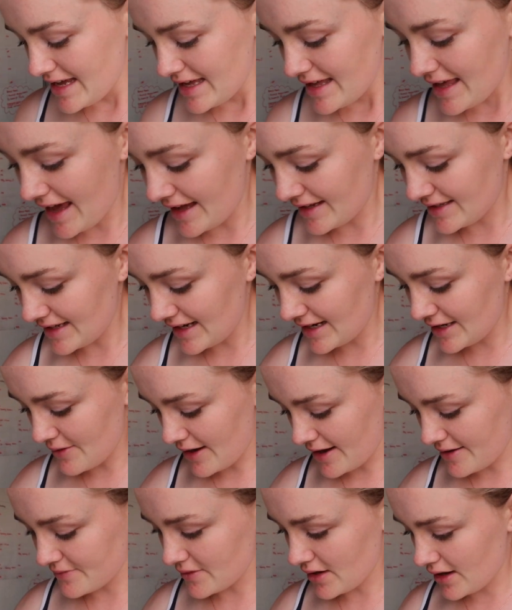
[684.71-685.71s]
Yes,
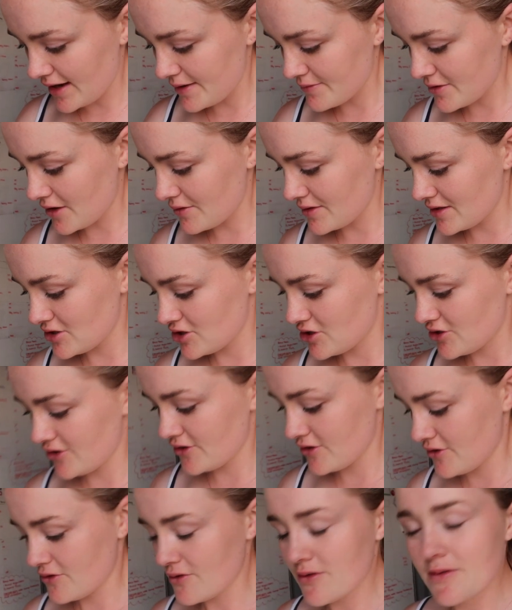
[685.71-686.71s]
anyway, I'm going
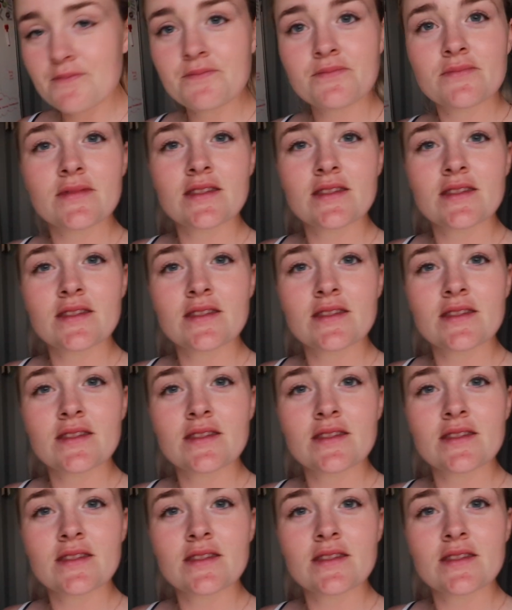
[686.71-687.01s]
to